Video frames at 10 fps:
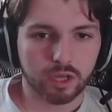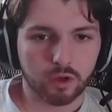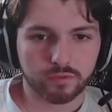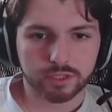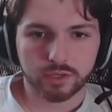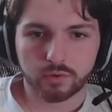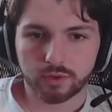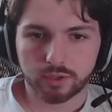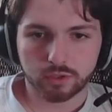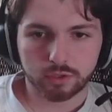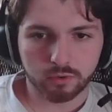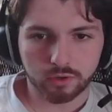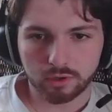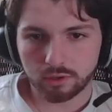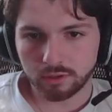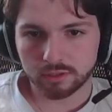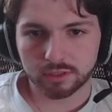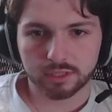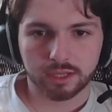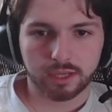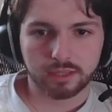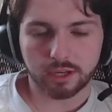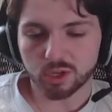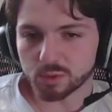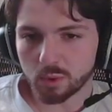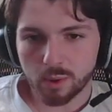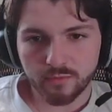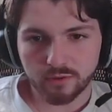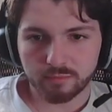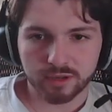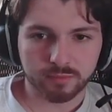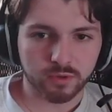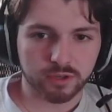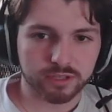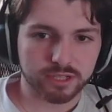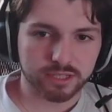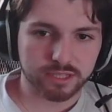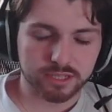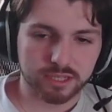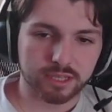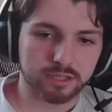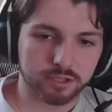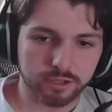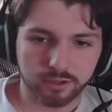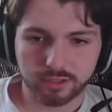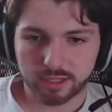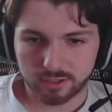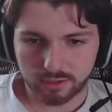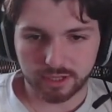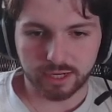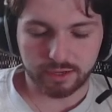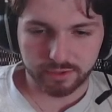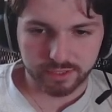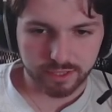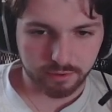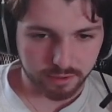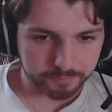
Obviously, you run the two more lulls, the Cosmoem for a bit more consistency, the Shinotics, Solgaleo, etc.